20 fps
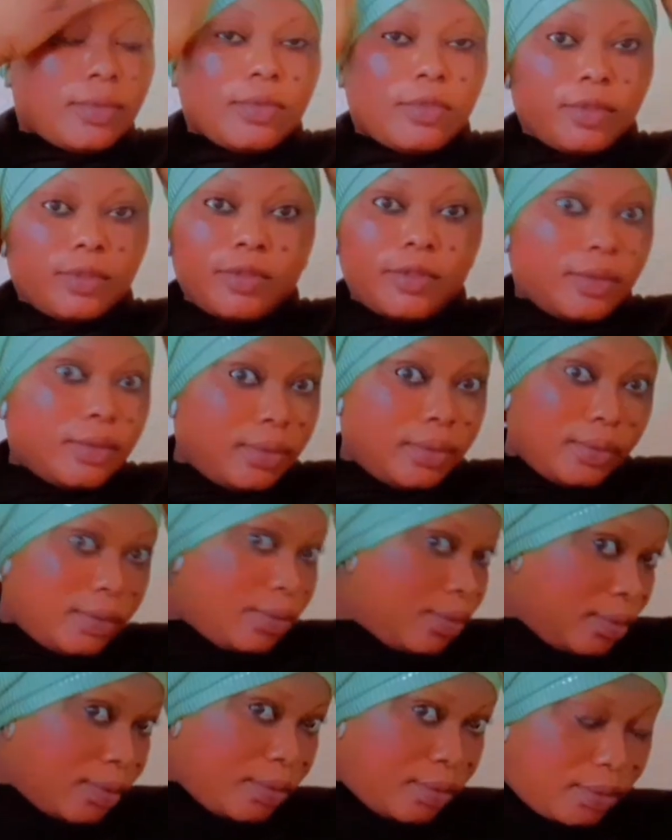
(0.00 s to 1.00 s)
little
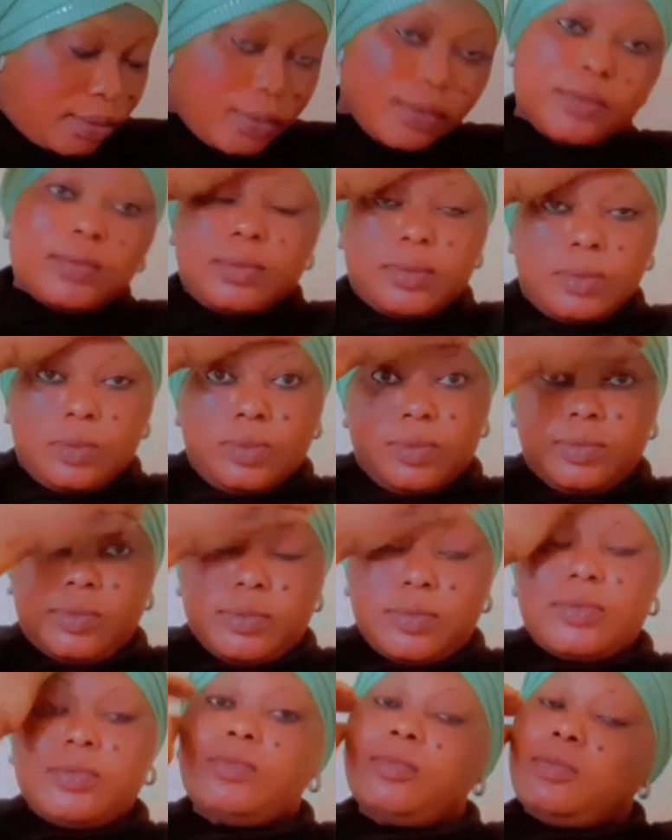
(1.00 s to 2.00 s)
step.
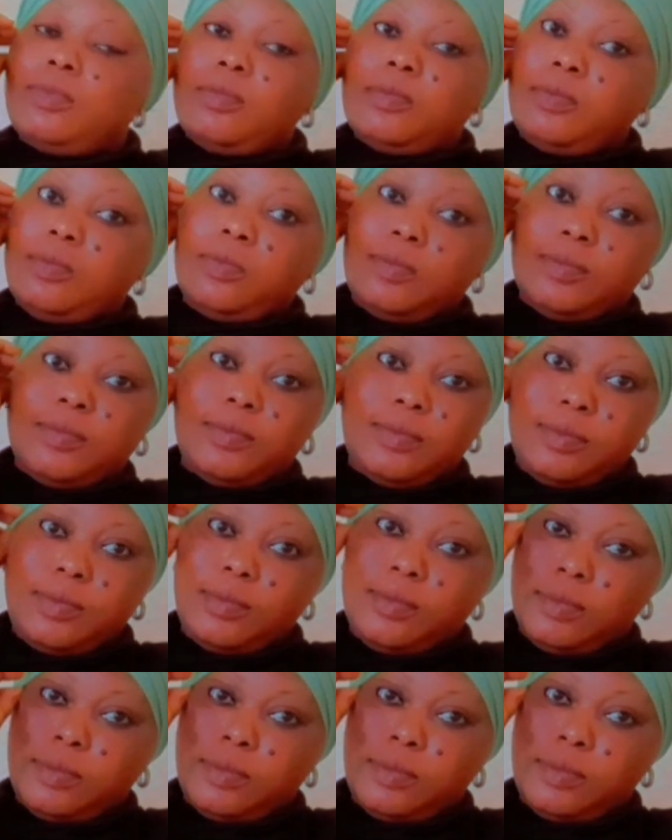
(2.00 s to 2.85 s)
So